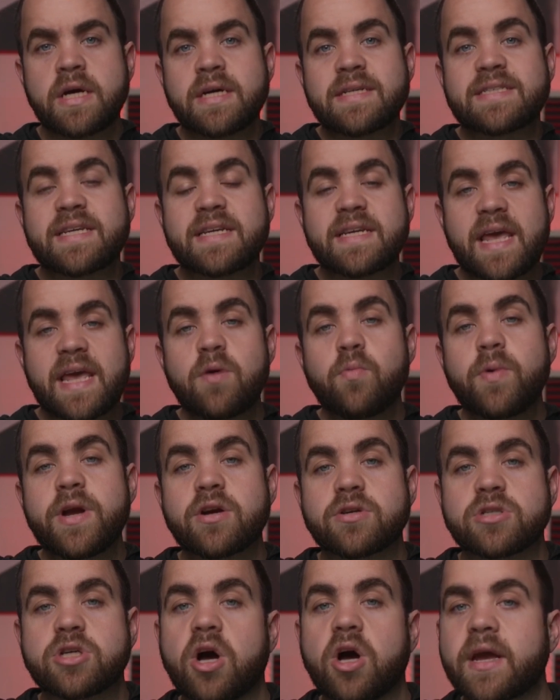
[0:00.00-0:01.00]
today we are
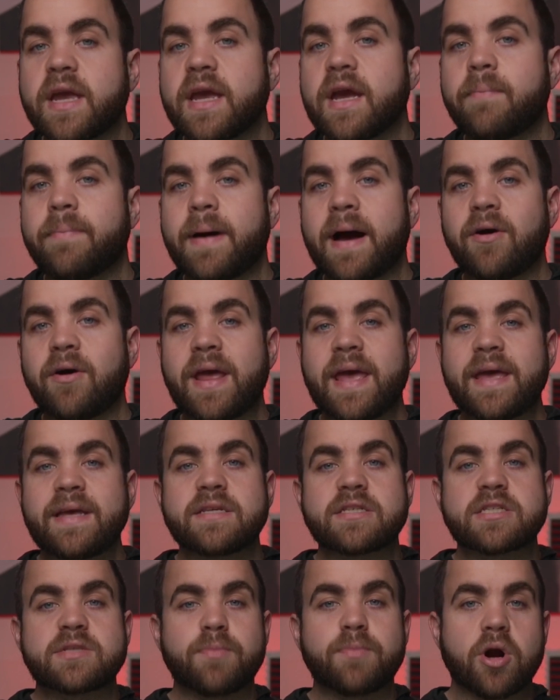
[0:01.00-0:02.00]
talking about a
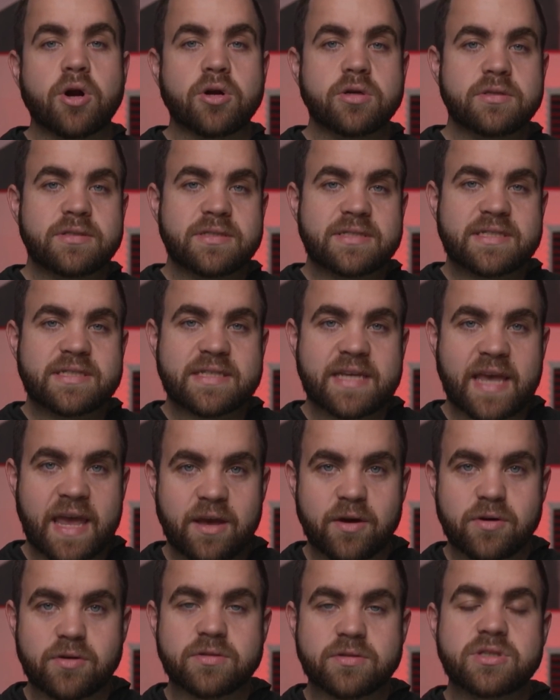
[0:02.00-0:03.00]
smart
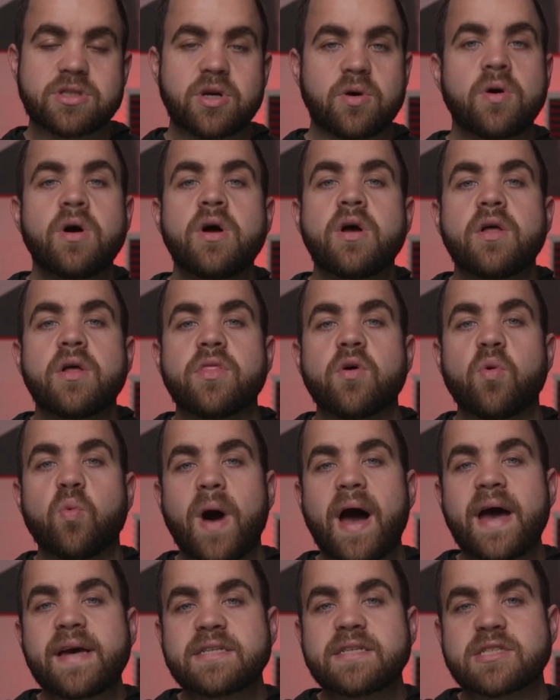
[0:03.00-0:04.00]
scale. So the
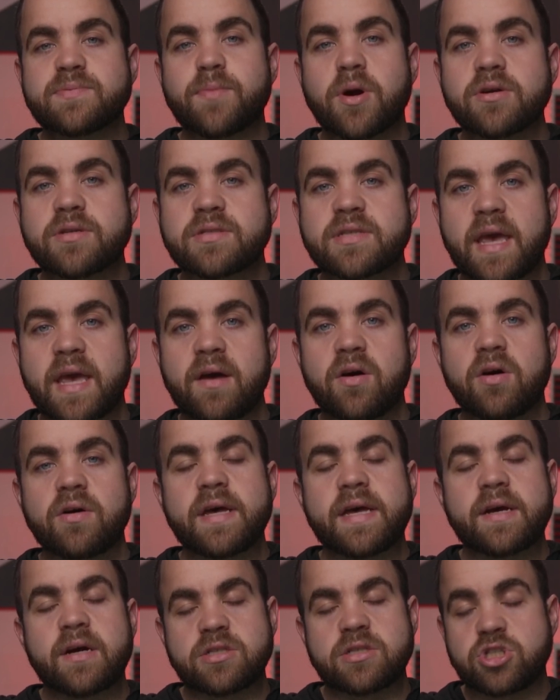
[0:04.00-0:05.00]
Wyze smart scale
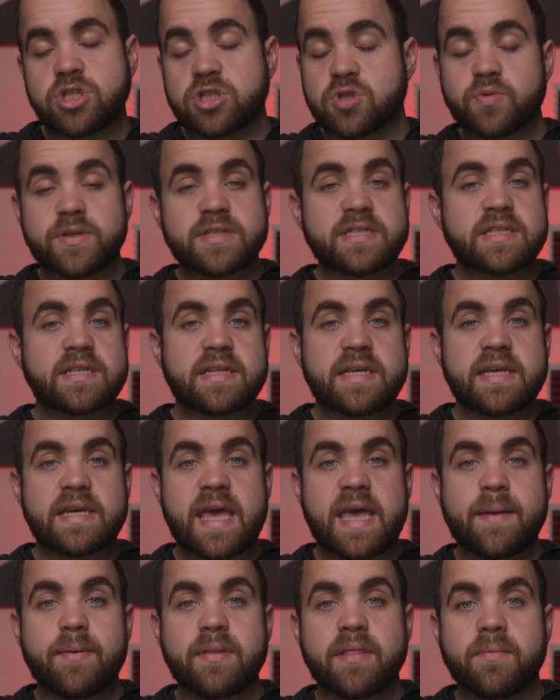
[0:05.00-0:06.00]
just recently
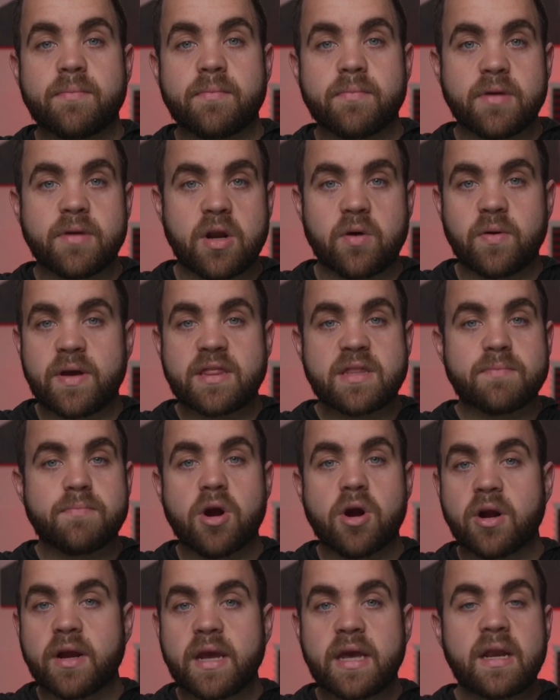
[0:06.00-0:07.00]
came in hit the
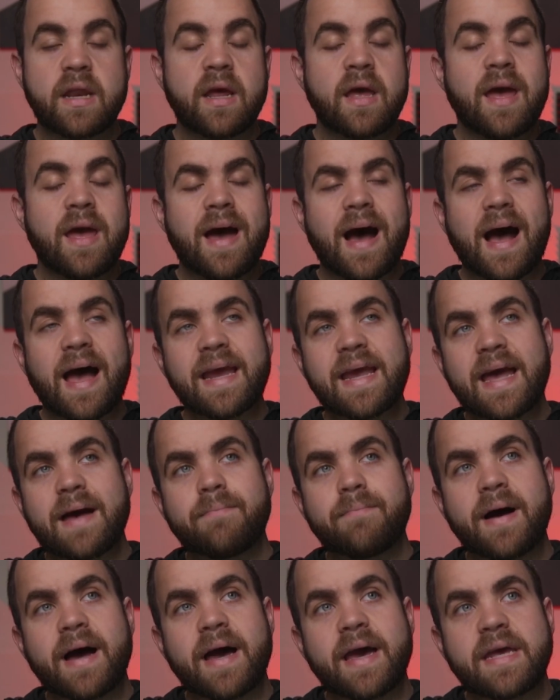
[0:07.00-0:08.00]
market. I got
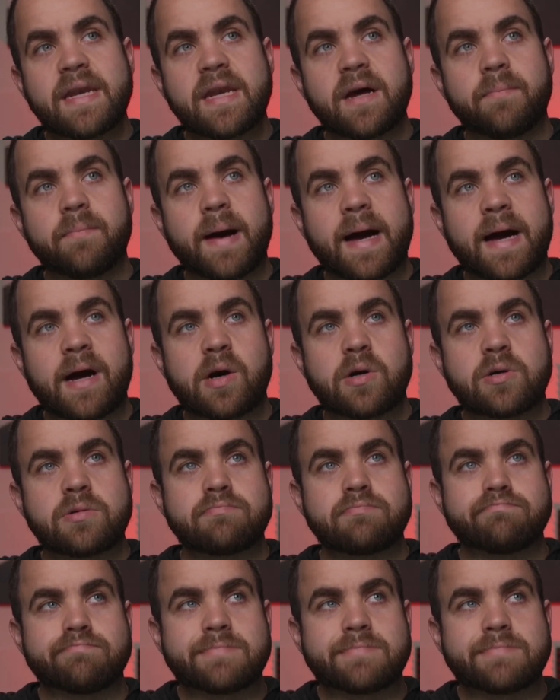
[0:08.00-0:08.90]
mine about,